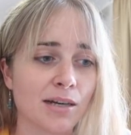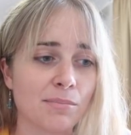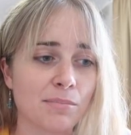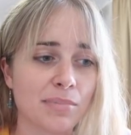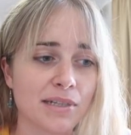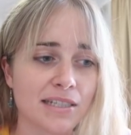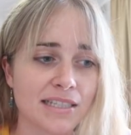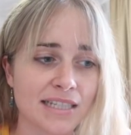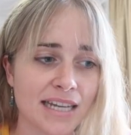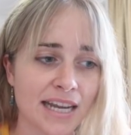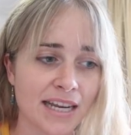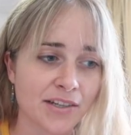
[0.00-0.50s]

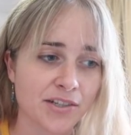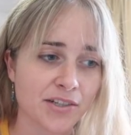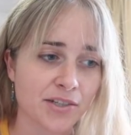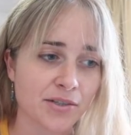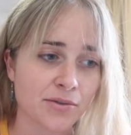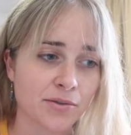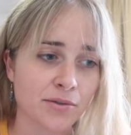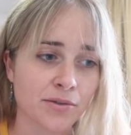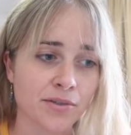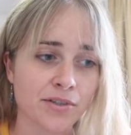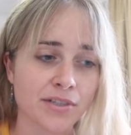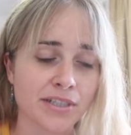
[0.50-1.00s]

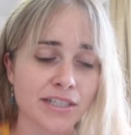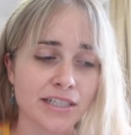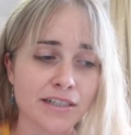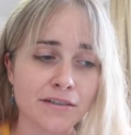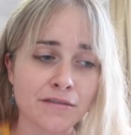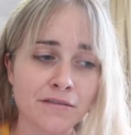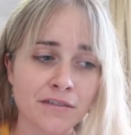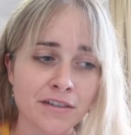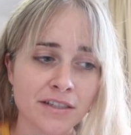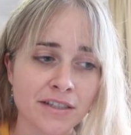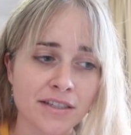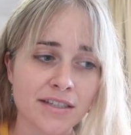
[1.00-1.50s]
potential or a
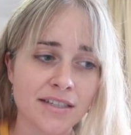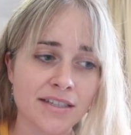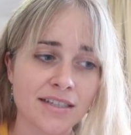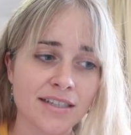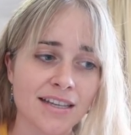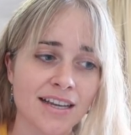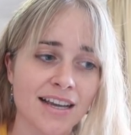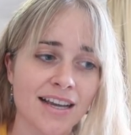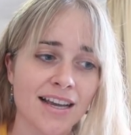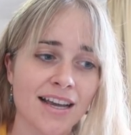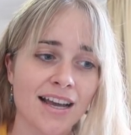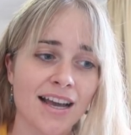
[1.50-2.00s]

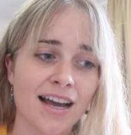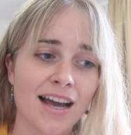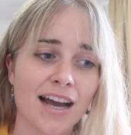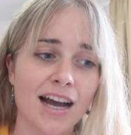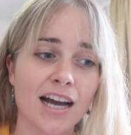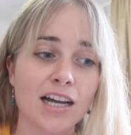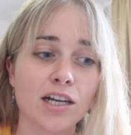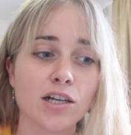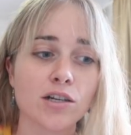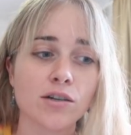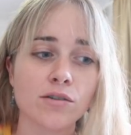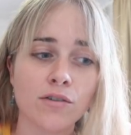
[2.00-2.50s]
difference
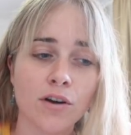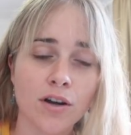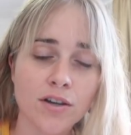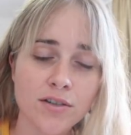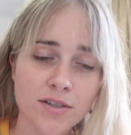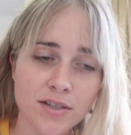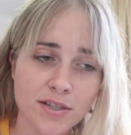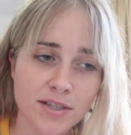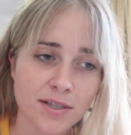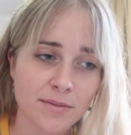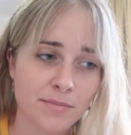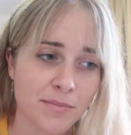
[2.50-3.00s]

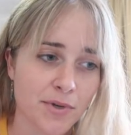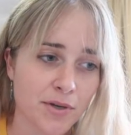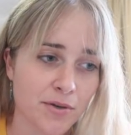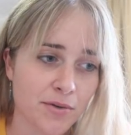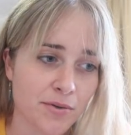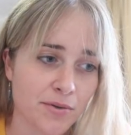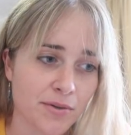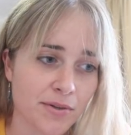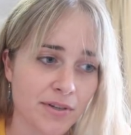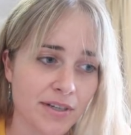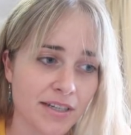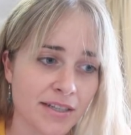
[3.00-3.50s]
across the
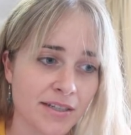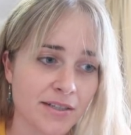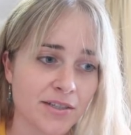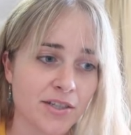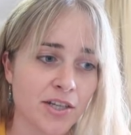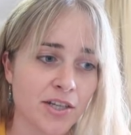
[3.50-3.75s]
Moon in